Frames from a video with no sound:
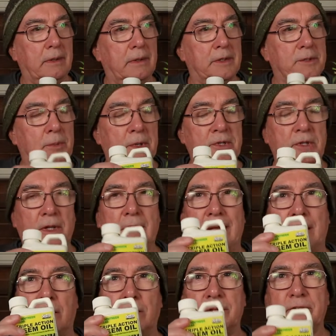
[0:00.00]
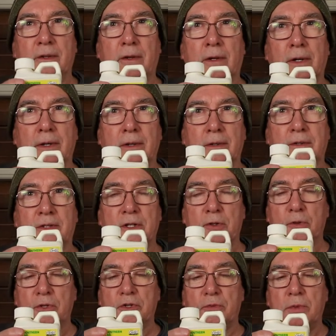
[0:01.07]
especially like on
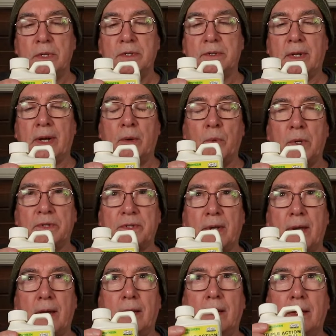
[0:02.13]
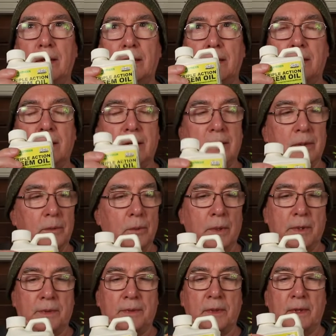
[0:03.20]
citrus trees that I once had
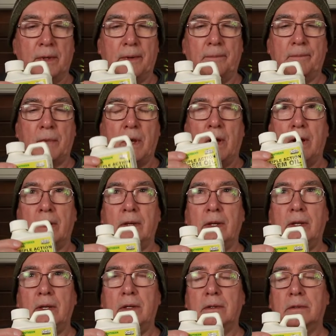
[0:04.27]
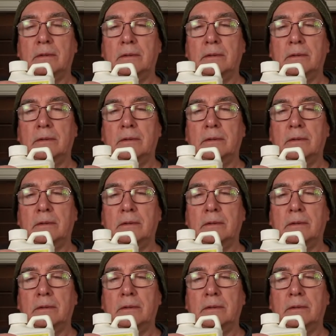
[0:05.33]
with cottony